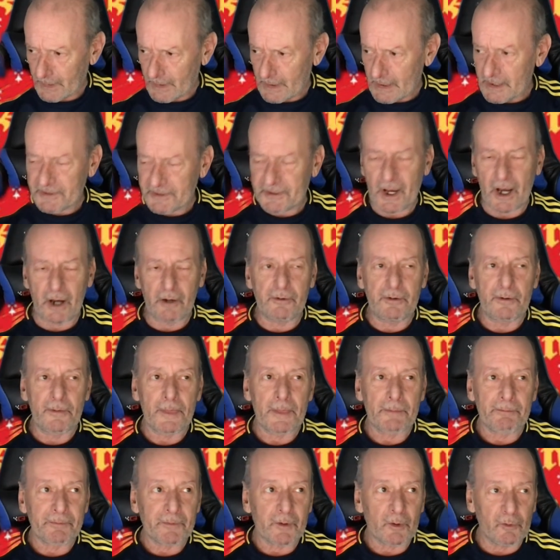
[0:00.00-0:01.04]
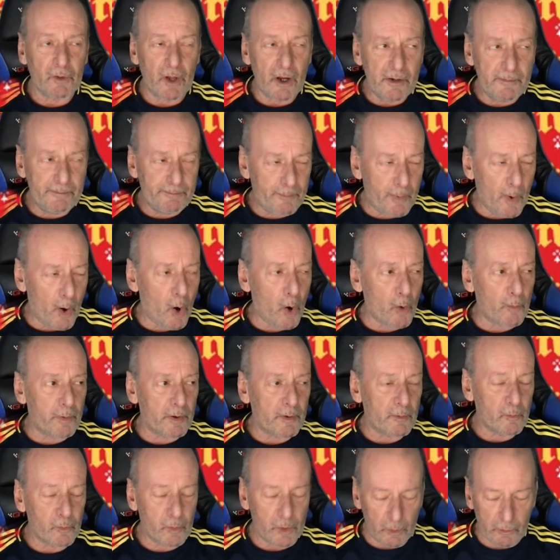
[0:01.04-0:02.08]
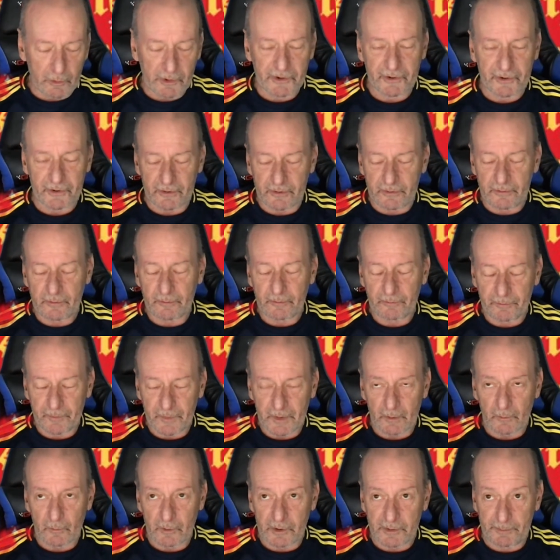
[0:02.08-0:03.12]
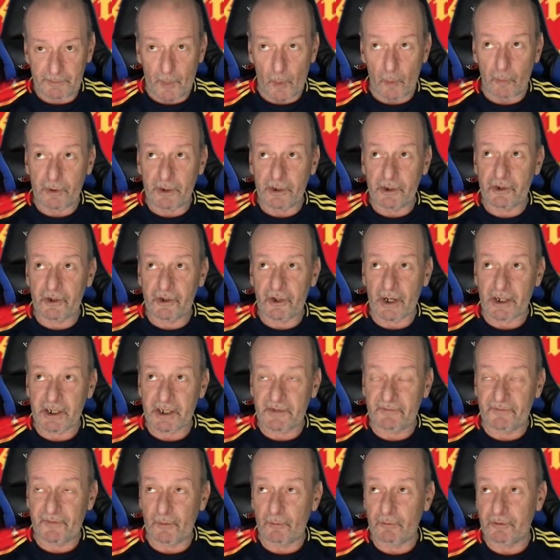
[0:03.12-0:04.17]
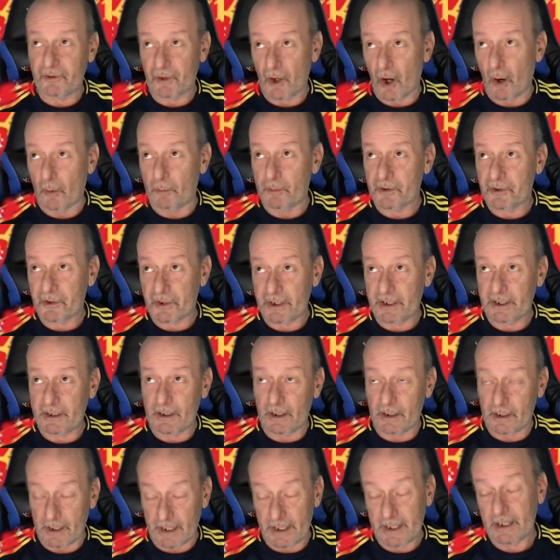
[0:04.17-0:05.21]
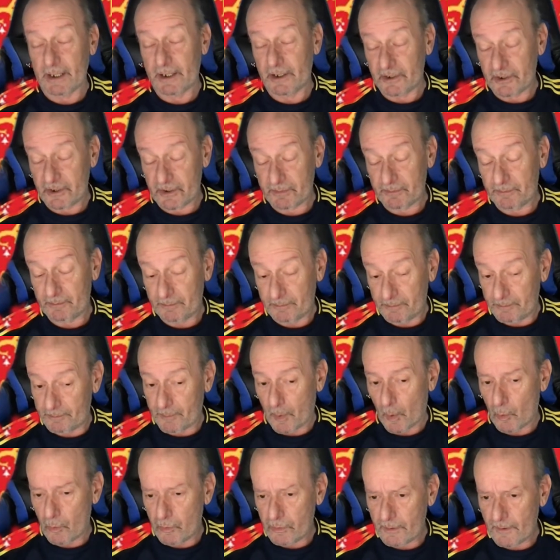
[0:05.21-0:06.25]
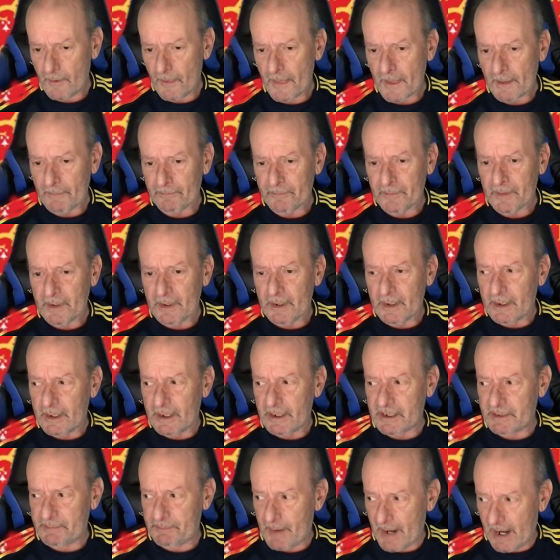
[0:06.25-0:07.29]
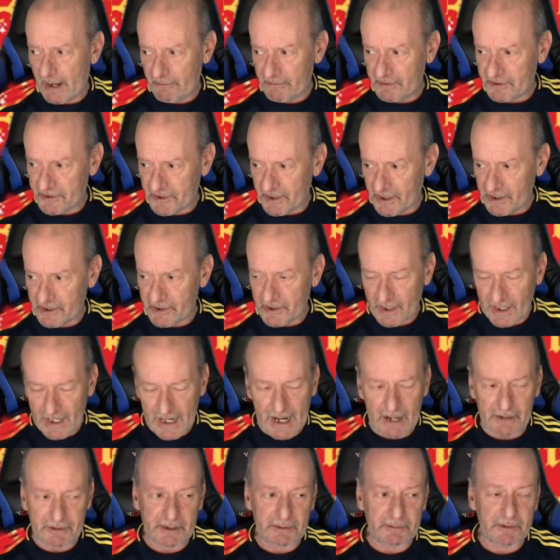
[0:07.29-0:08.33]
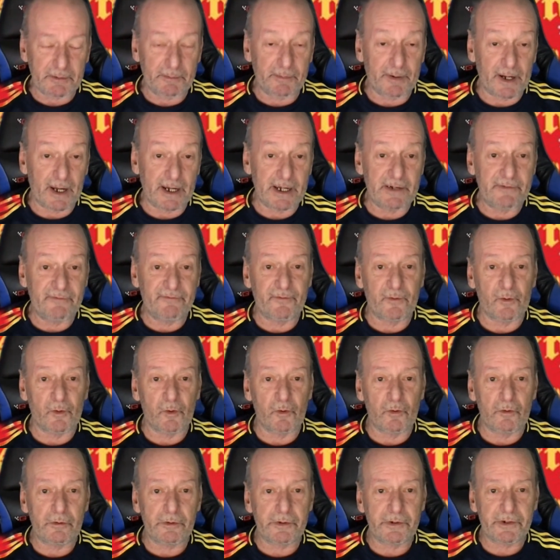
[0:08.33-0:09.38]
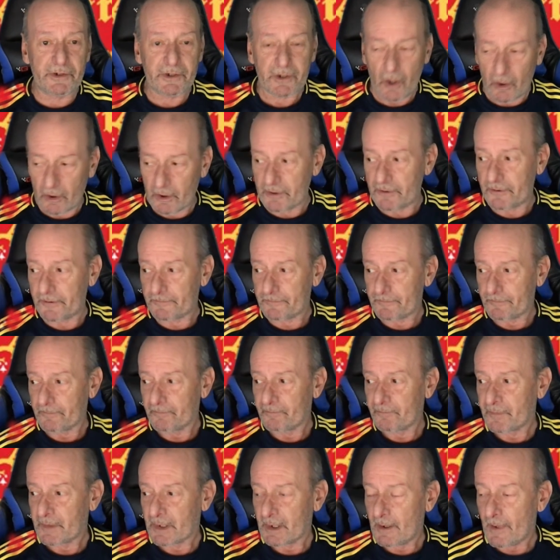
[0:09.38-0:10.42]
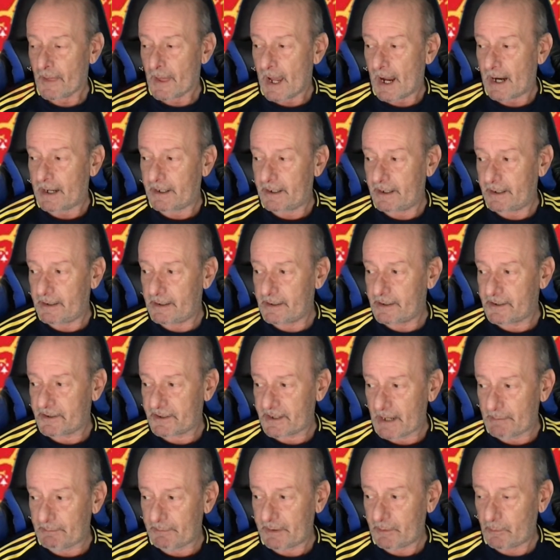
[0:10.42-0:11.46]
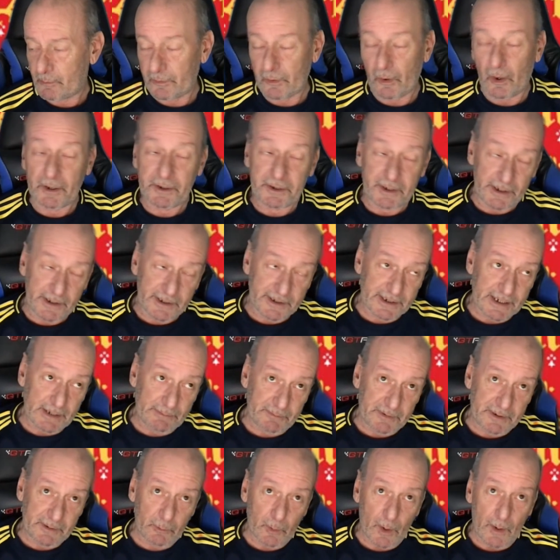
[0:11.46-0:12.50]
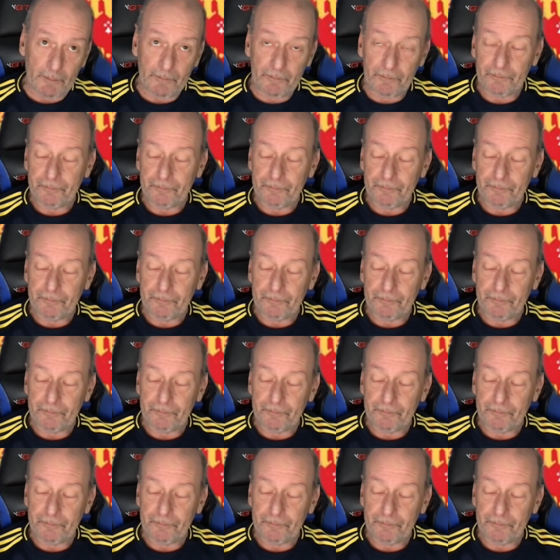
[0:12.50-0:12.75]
So, although Bob Wilson was born in Chesterfield, Derbyshire, English born, his parentage allowed him to play for Scotland. And in 1971,